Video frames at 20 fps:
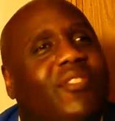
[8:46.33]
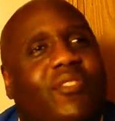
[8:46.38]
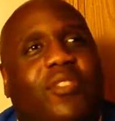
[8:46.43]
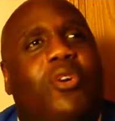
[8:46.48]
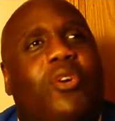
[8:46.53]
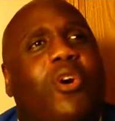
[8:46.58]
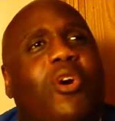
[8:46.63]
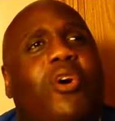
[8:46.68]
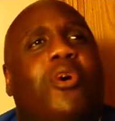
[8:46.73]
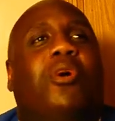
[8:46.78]

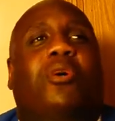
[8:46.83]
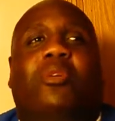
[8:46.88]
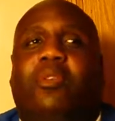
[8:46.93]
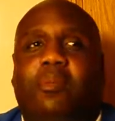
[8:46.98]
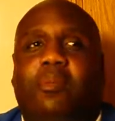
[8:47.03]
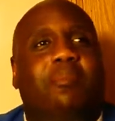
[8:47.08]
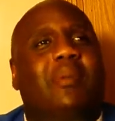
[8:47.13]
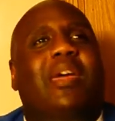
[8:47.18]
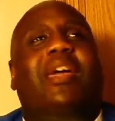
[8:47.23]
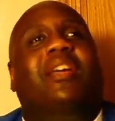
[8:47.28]
Oh,
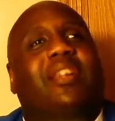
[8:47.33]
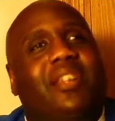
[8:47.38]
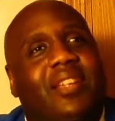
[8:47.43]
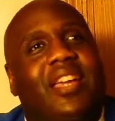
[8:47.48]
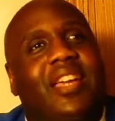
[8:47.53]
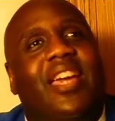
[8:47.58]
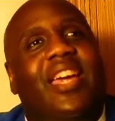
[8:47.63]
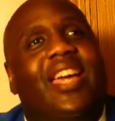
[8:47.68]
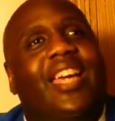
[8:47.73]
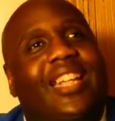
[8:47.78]
man.
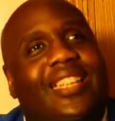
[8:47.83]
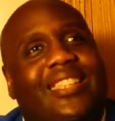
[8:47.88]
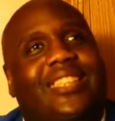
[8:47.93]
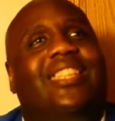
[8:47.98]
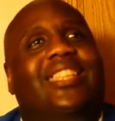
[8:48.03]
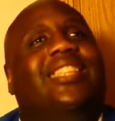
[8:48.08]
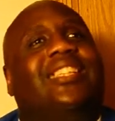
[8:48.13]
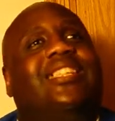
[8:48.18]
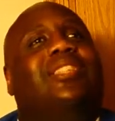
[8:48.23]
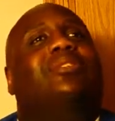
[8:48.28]
It's
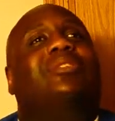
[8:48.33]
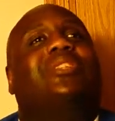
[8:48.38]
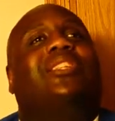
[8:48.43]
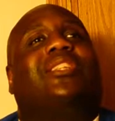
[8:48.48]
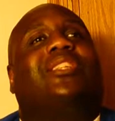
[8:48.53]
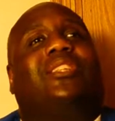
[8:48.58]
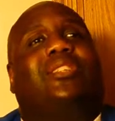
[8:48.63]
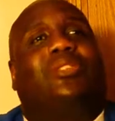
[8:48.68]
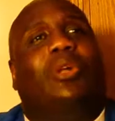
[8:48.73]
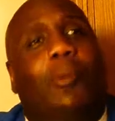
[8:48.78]
just so
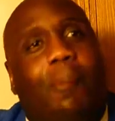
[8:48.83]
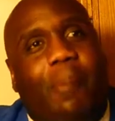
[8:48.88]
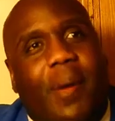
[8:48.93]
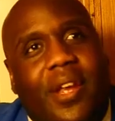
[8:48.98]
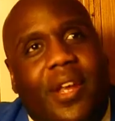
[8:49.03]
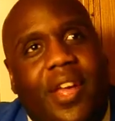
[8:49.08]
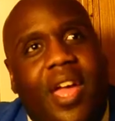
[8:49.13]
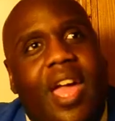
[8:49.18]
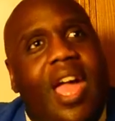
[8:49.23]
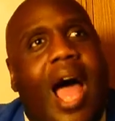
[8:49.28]
stupid.
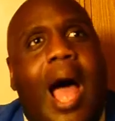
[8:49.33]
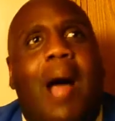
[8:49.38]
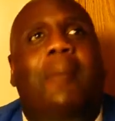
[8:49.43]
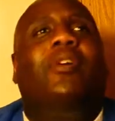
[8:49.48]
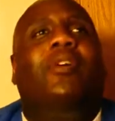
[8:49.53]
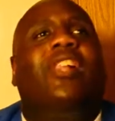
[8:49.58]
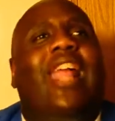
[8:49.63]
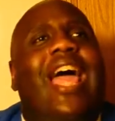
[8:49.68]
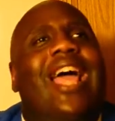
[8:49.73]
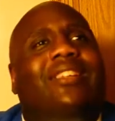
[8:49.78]
I'm
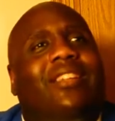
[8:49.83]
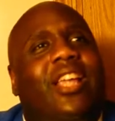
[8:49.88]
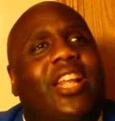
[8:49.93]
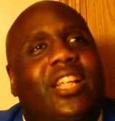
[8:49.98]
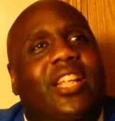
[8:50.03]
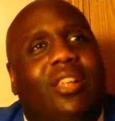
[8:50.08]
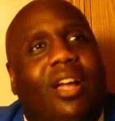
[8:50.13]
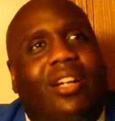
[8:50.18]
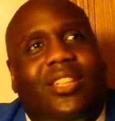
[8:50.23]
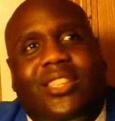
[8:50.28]
glad that he
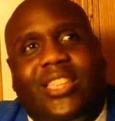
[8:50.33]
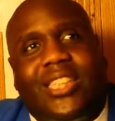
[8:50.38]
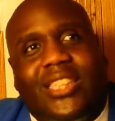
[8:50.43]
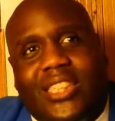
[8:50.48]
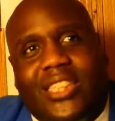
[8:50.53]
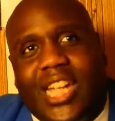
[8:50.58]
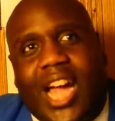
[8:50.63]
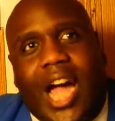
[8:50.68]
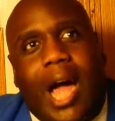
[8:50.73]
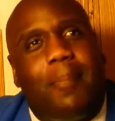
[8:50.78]
lost his
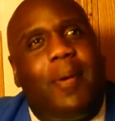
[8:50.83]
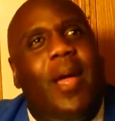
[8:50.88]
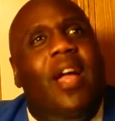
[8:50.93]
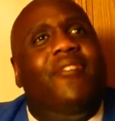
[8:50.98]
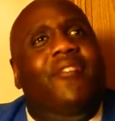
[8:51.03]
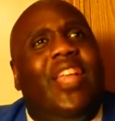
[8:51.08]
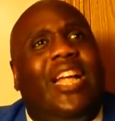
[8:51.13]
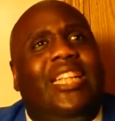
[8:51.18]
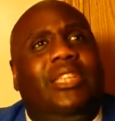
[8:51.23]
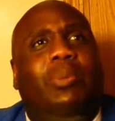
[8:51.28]
job.
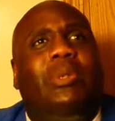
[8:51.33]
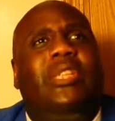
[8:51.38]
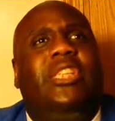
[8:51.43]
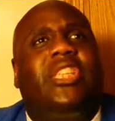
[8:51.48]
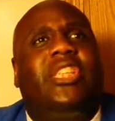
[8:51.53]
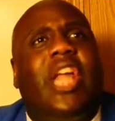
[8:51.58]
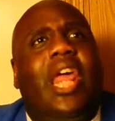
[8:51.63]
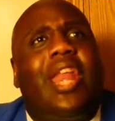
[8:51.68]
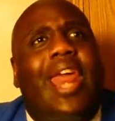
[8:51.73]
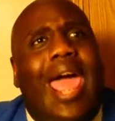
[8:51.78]
That's what
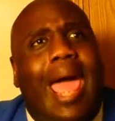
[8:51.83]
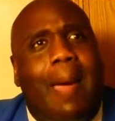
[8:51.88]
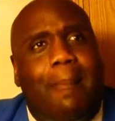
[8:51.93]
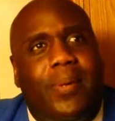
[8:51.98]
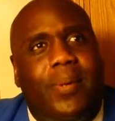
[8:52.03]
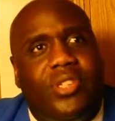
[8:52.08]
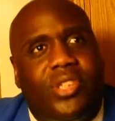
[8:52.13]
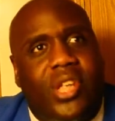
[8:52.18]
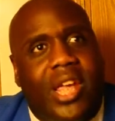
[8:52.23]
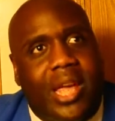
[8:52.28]
should have
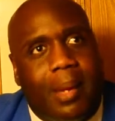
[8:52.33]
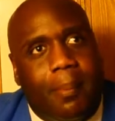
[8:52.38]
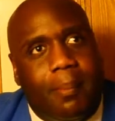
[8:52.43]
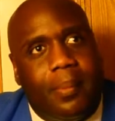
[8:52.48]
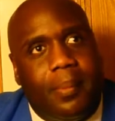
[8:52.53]
happened to him.